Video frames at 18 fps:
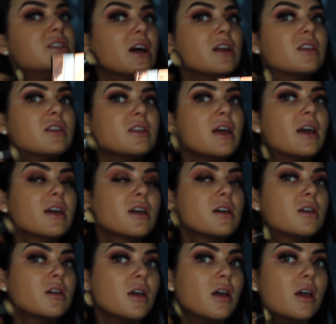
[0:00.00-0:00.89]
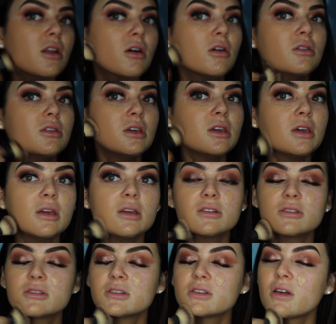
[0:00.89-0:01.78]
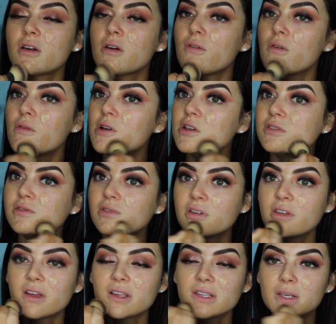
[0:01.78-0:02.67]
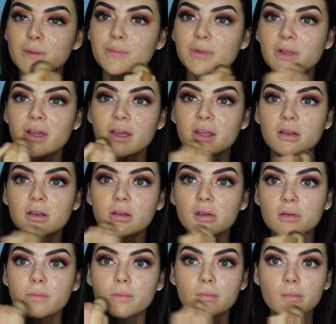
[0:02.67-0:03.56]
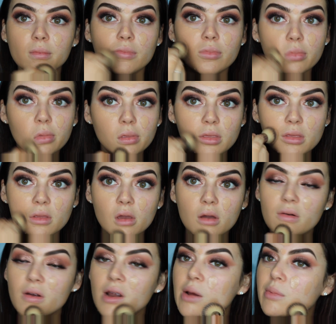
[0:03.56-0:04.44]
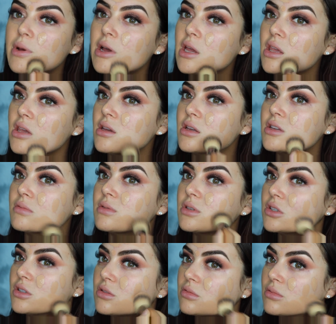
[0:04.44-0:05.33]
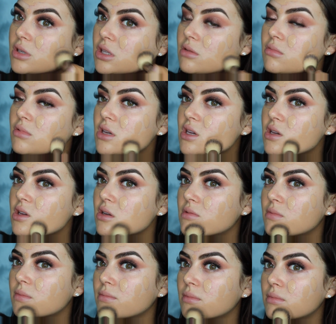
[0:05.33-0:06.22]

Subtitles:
down your neck and on your ears, because I always forget to blend around my ears, which is really weird.